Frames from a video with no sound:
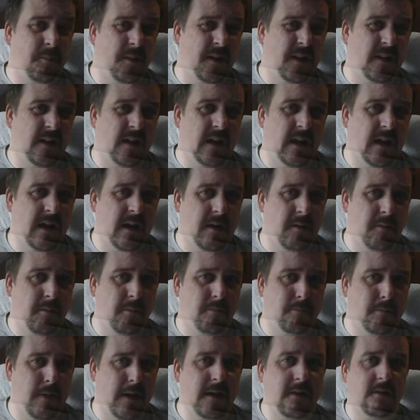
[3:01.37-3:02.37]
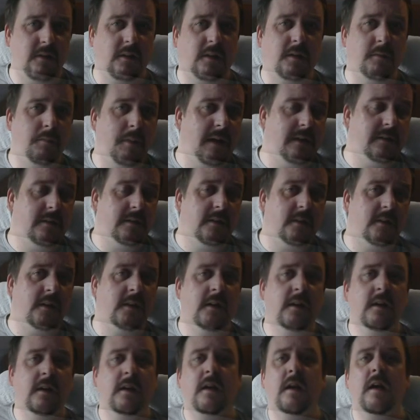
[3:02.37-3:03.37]
their major
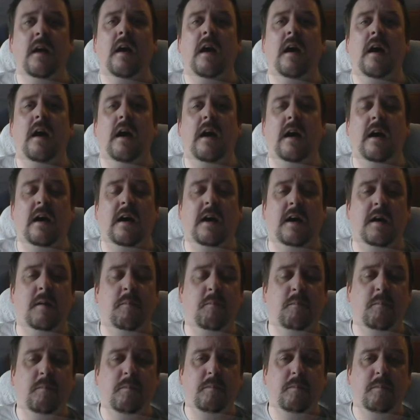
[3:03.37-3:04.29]
competitor, they're